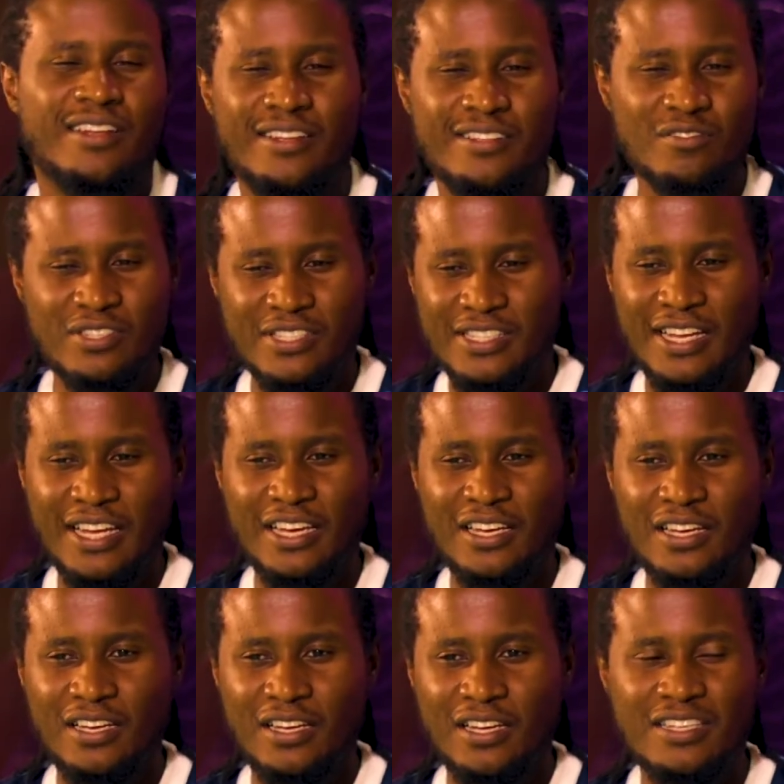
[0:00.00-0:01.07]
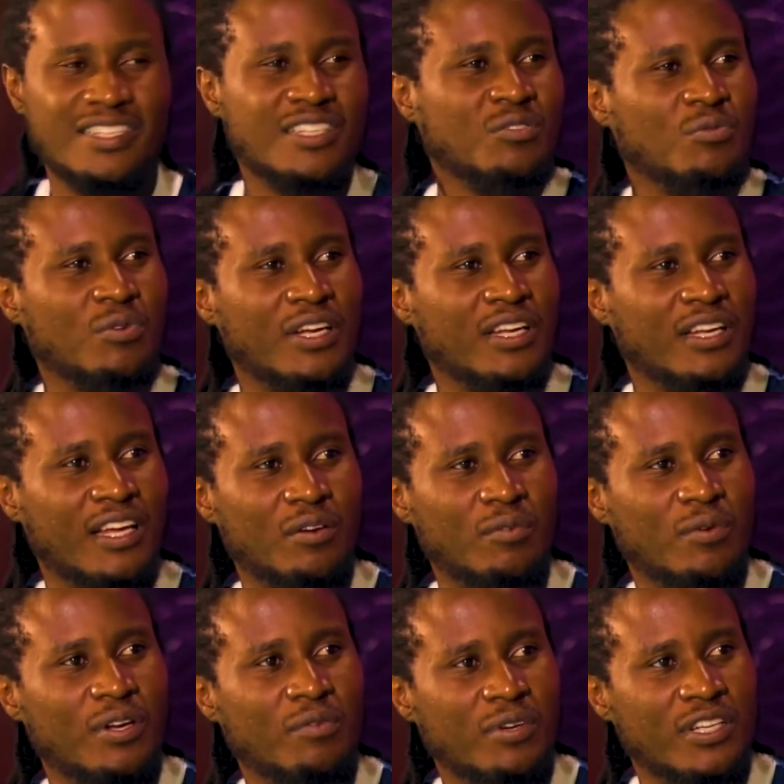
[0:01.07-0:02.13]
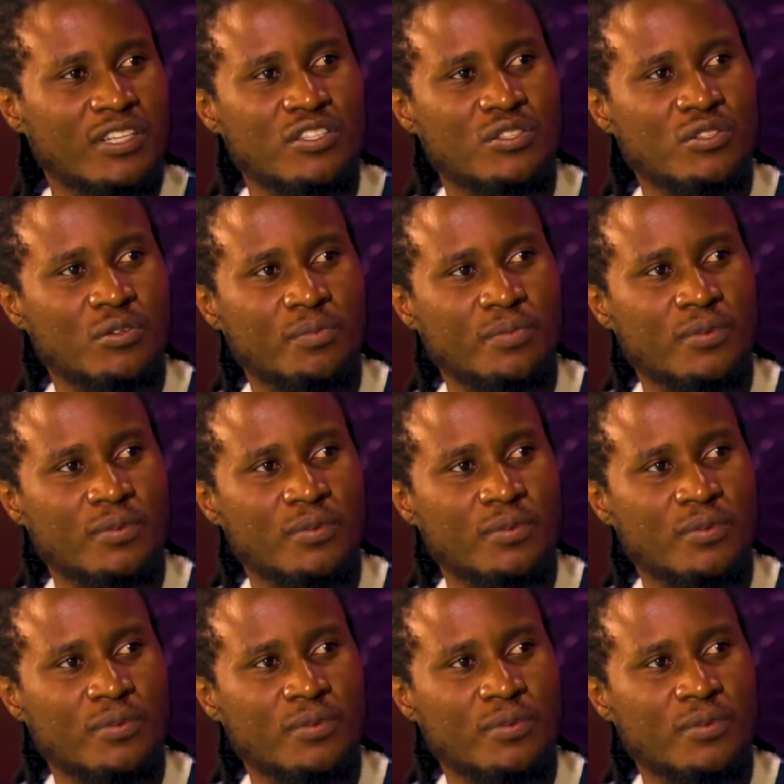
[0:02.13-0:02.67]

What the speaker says: So it's like, until when? Like, when will it stop?